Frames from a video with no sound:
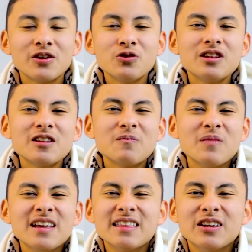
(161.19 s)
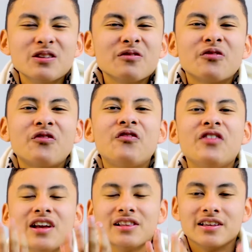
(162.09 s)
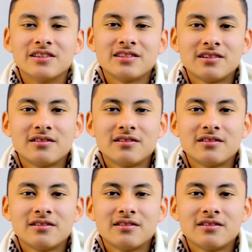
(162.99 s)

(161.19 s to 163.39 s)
you didn't mean it, you didn't feel it.